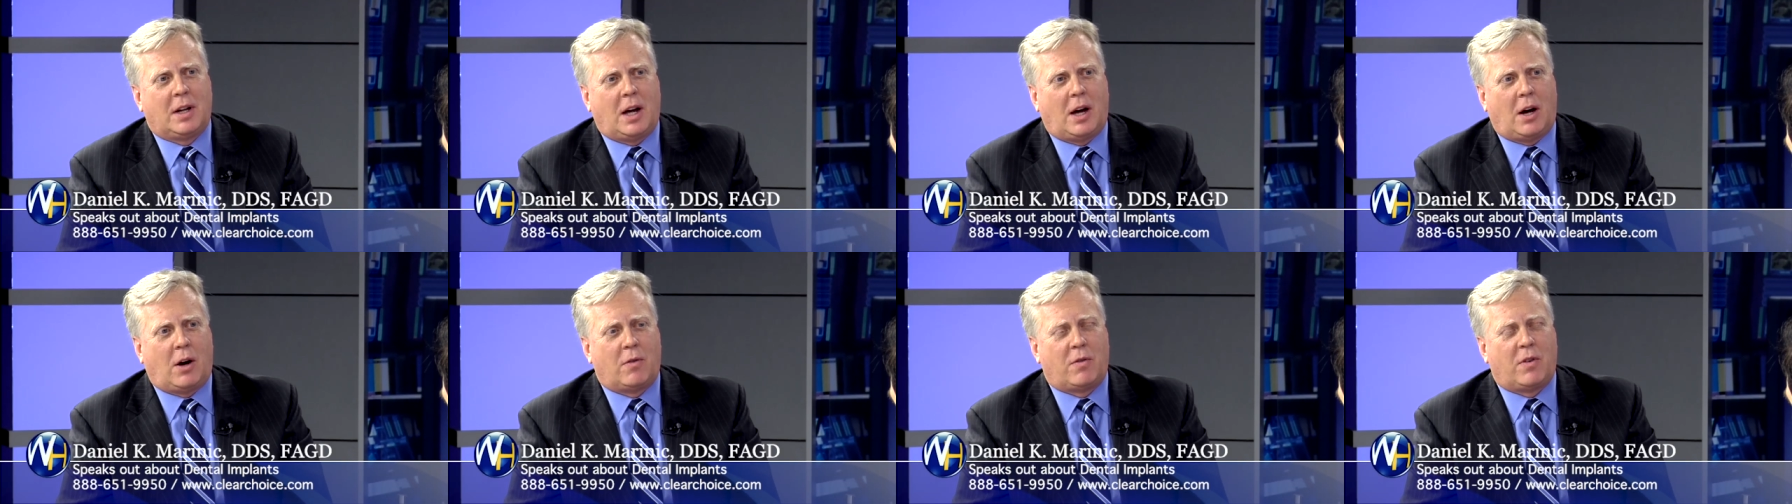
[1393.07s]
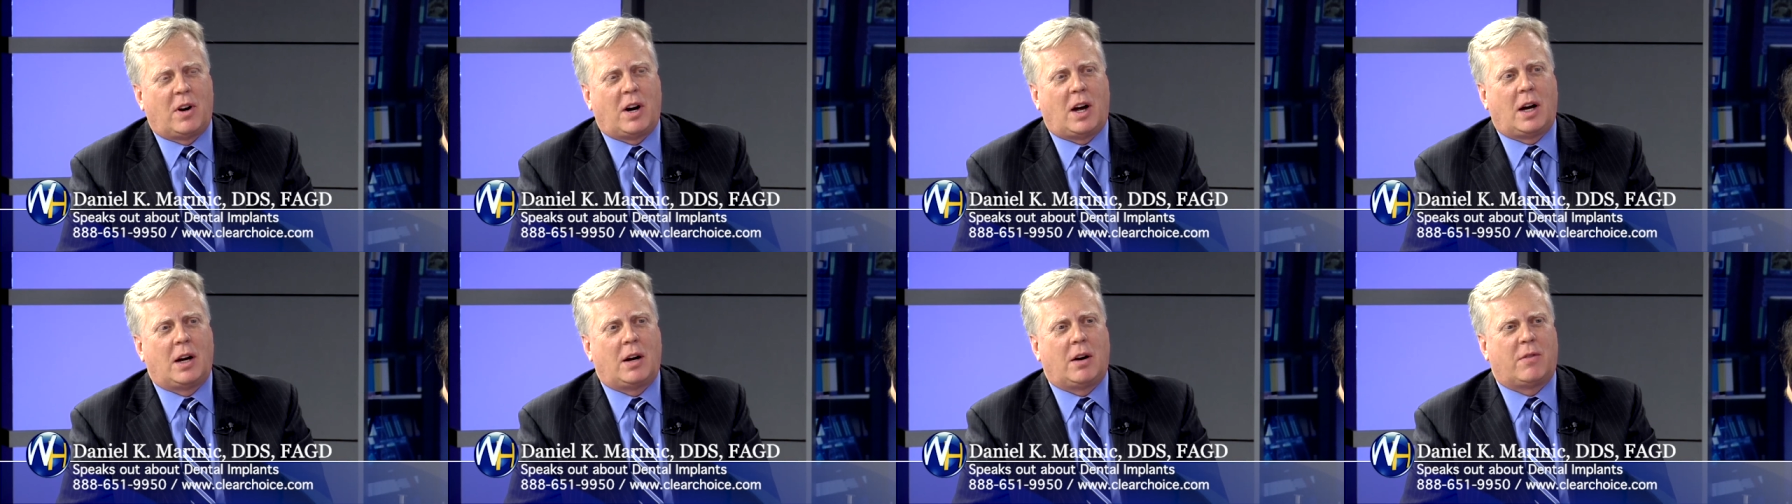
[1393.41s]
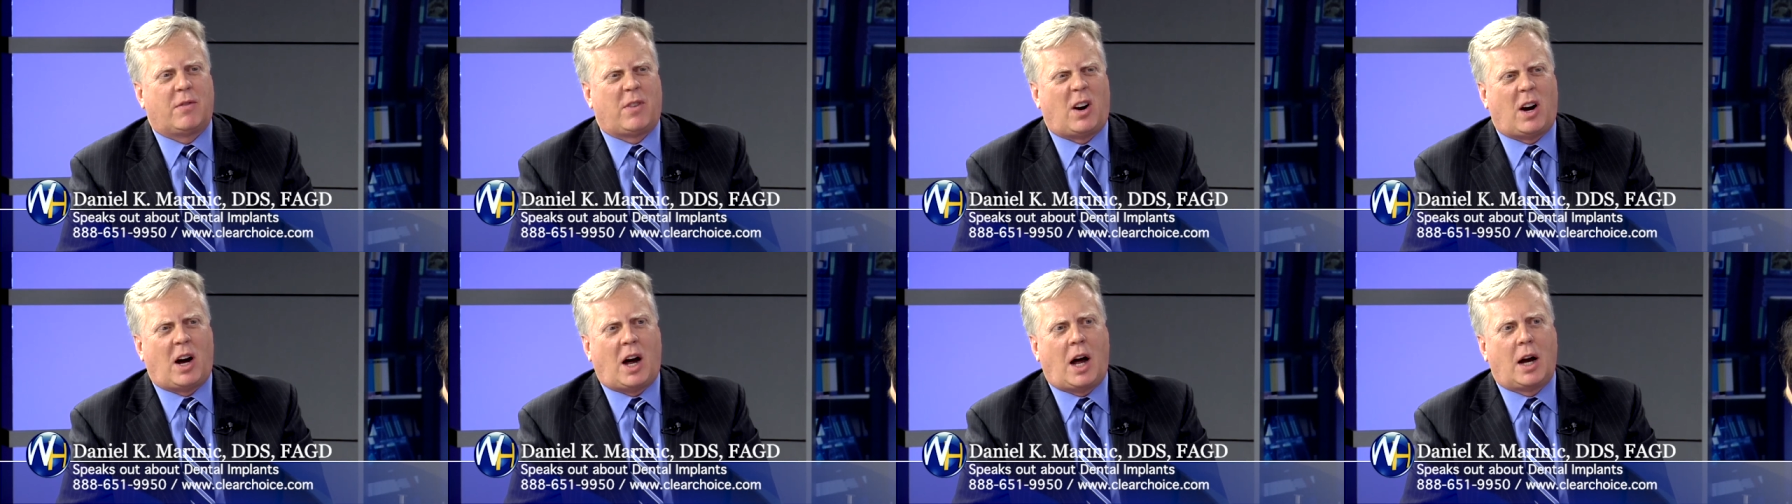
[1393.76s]
Over 100,
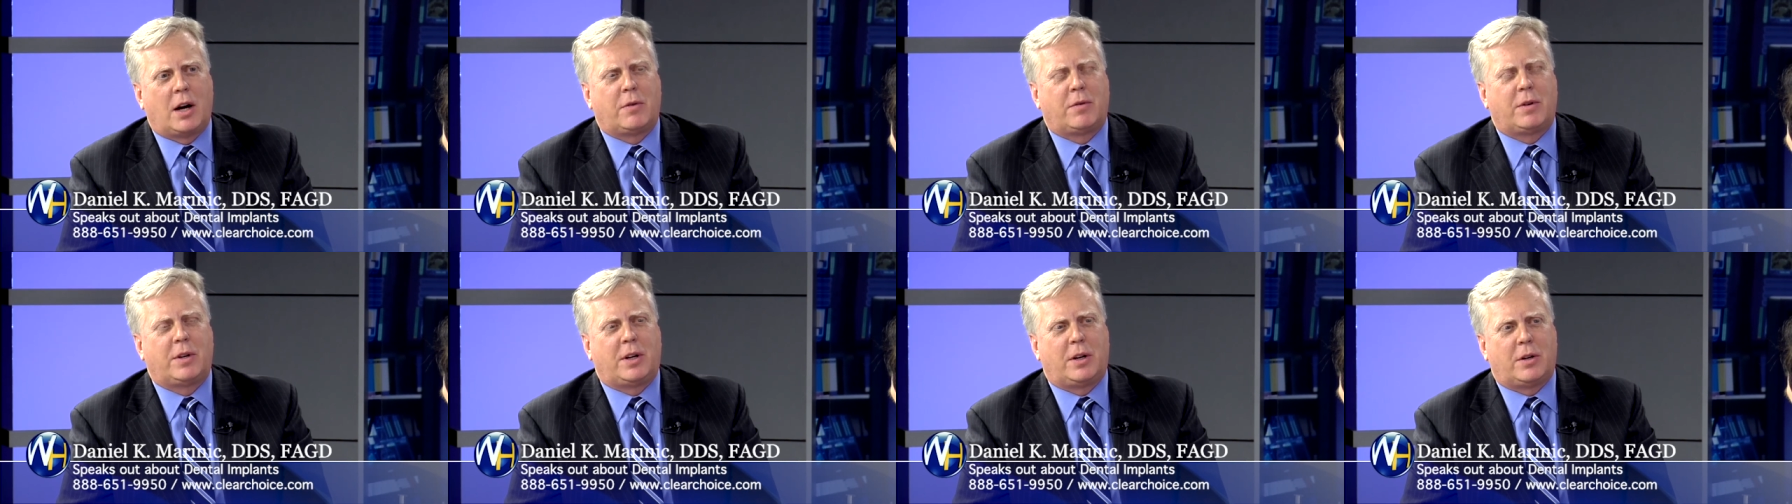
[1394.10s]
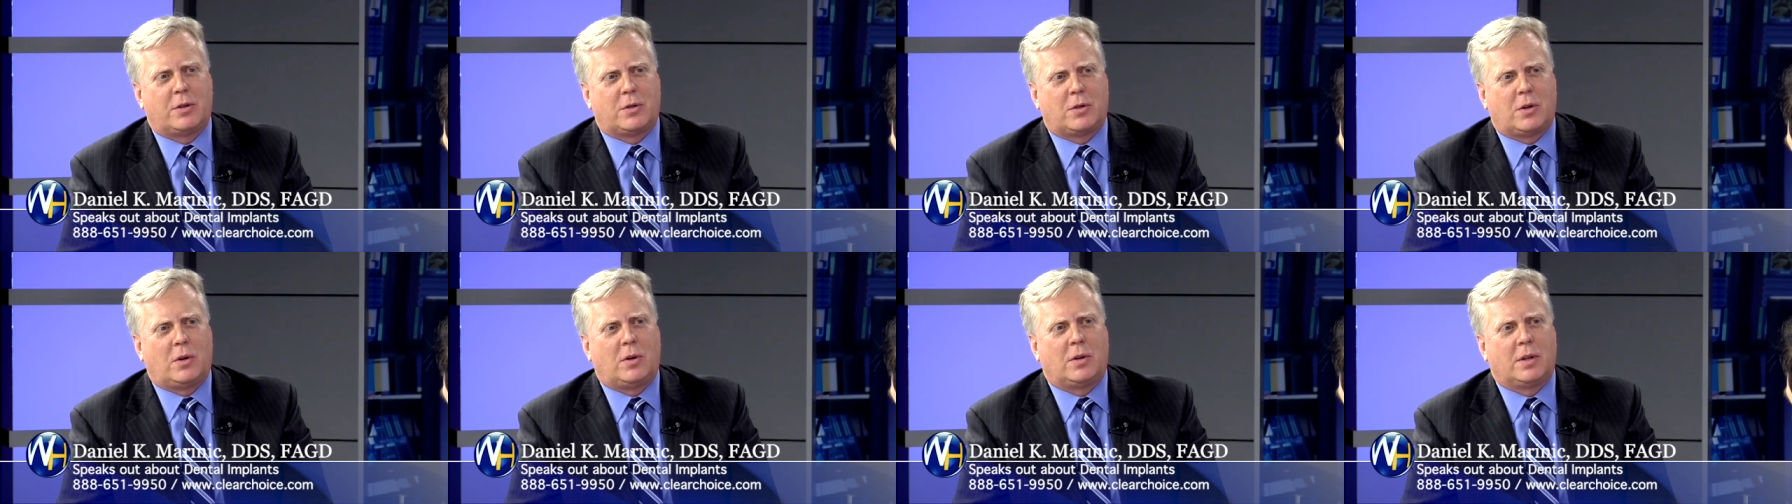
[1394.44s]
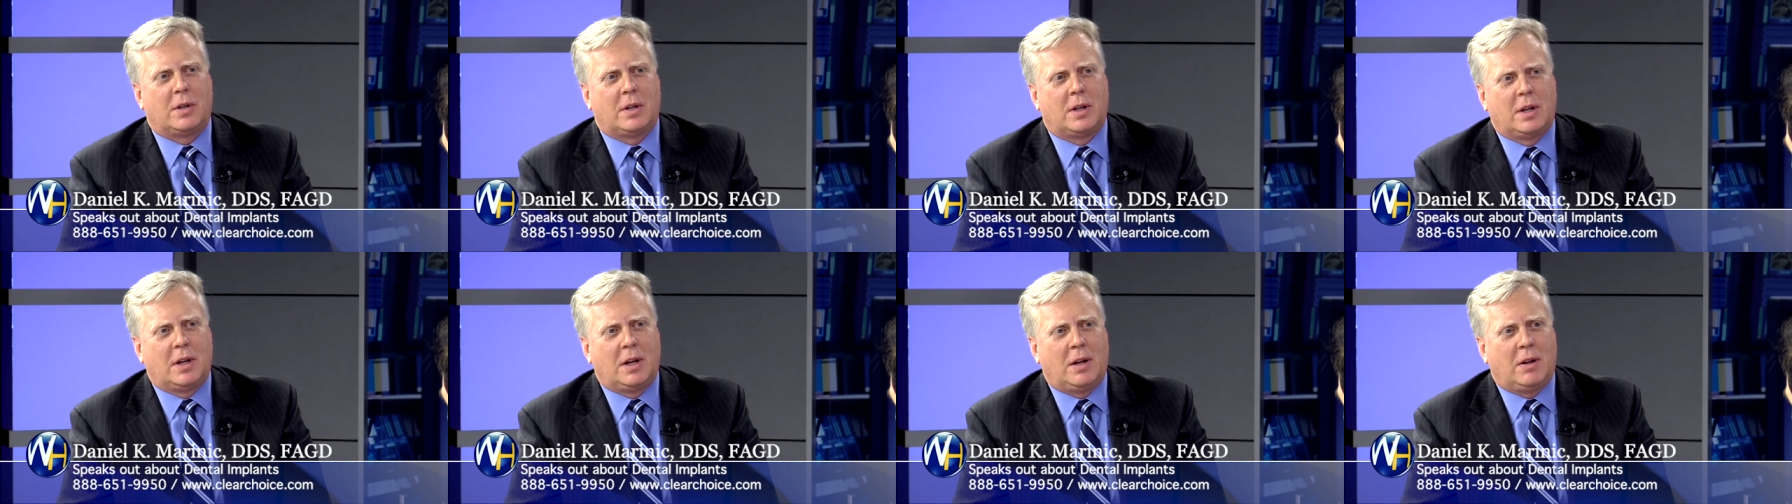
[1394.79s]
over 100 years old
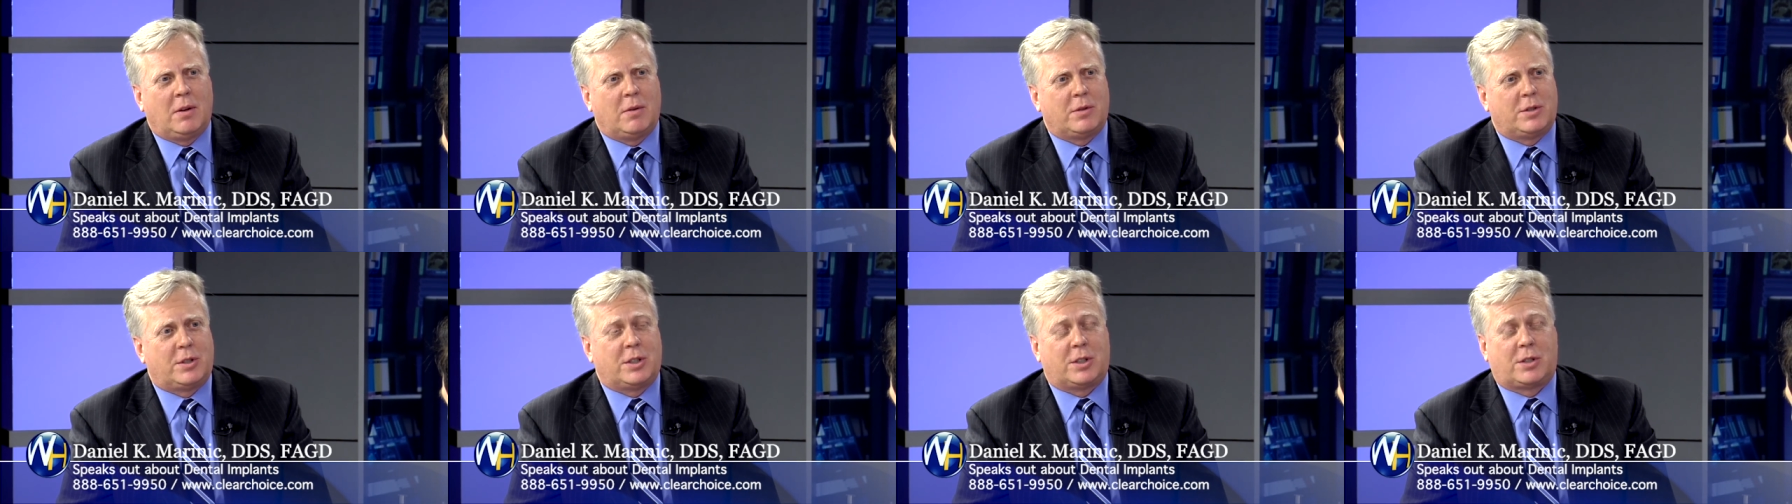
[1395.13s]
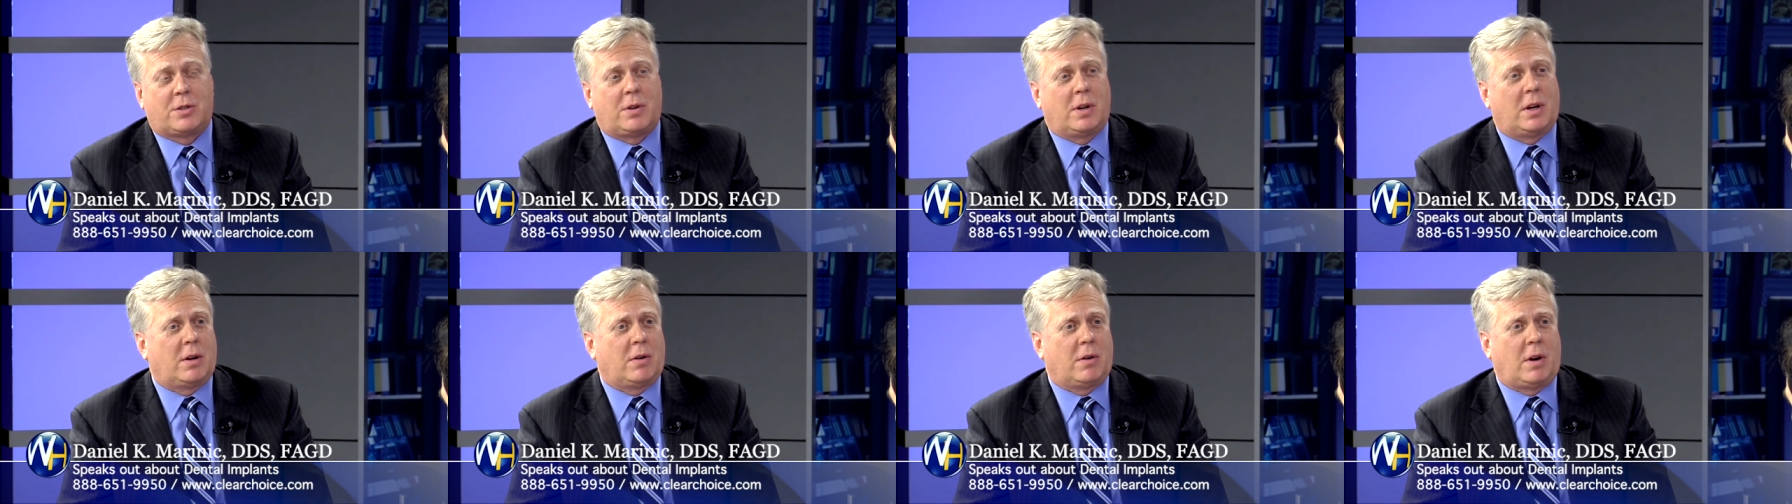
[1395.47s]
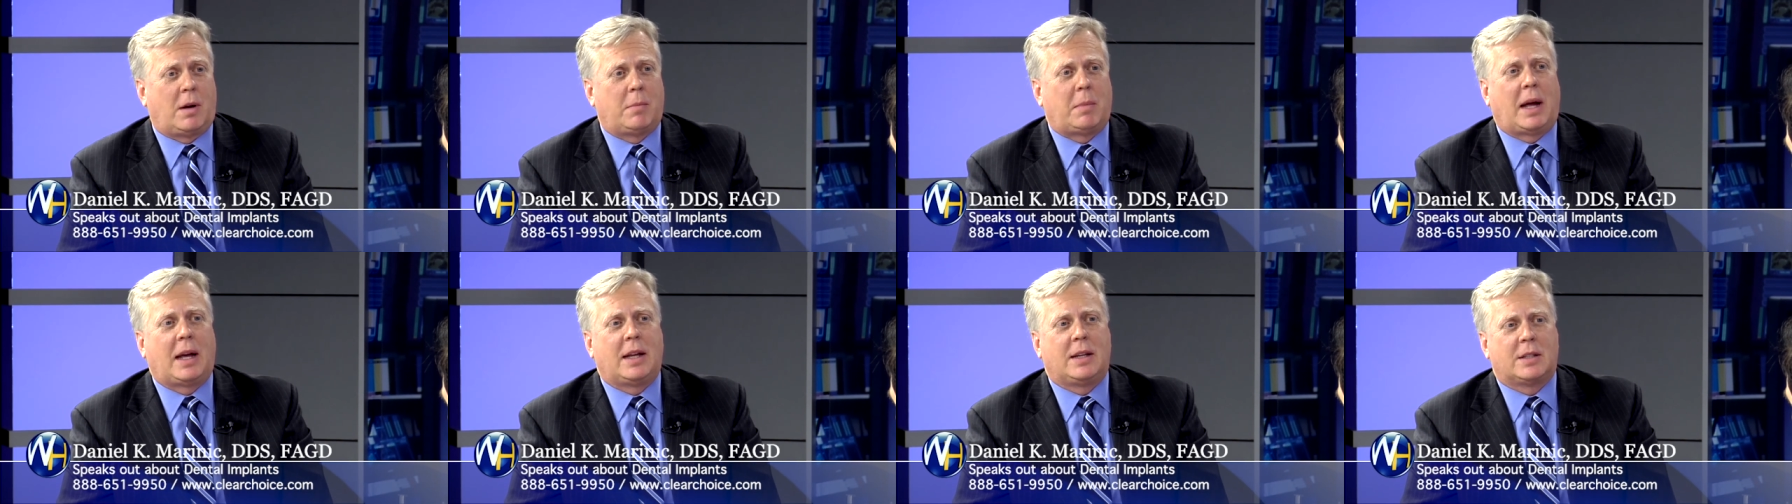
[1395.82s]
just
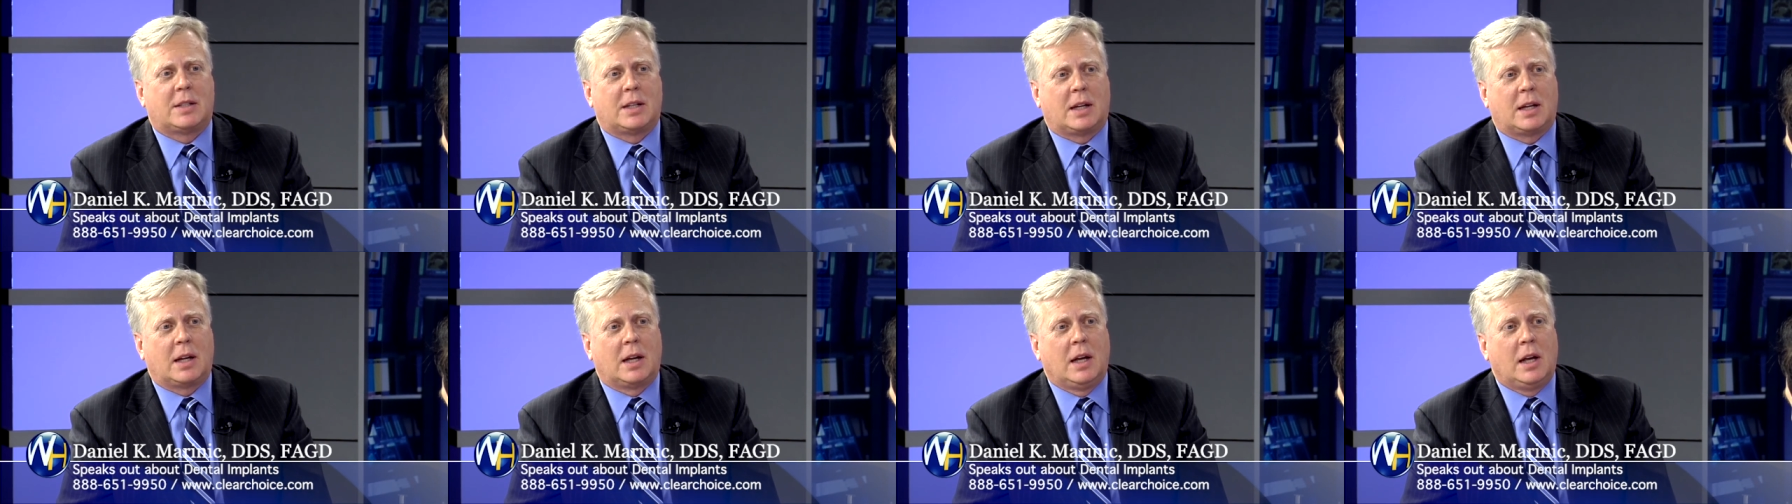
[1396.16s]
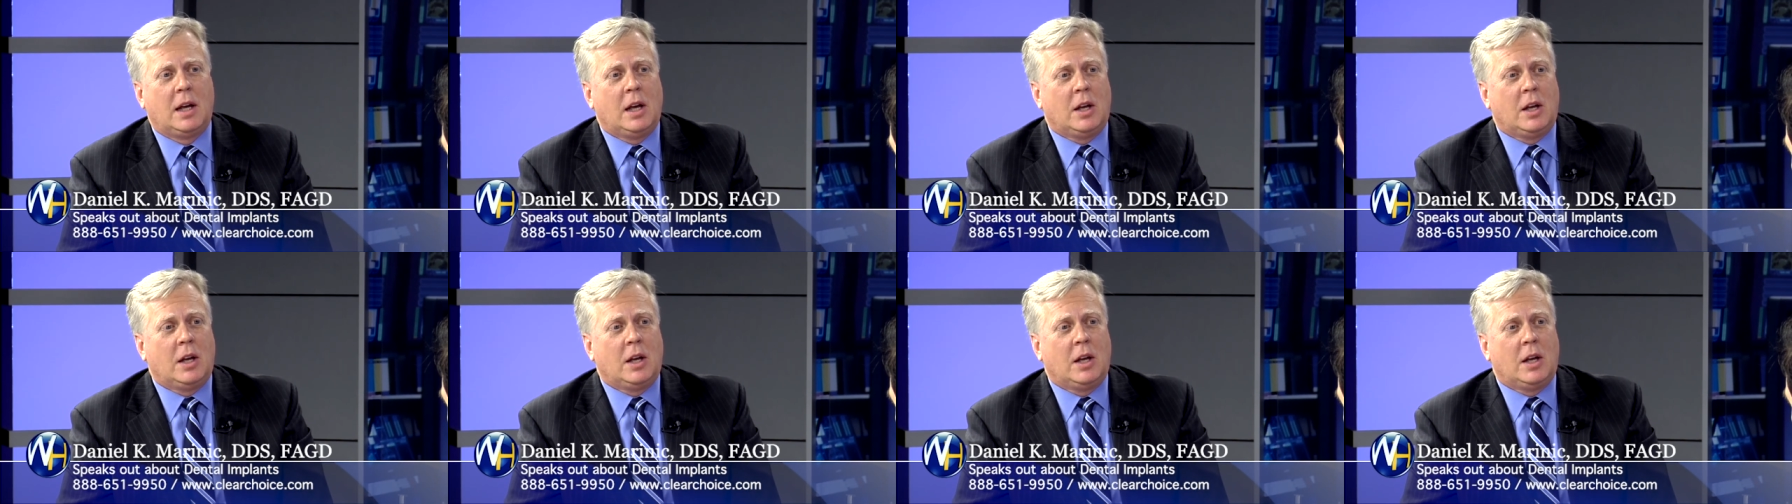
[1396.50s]
amazing.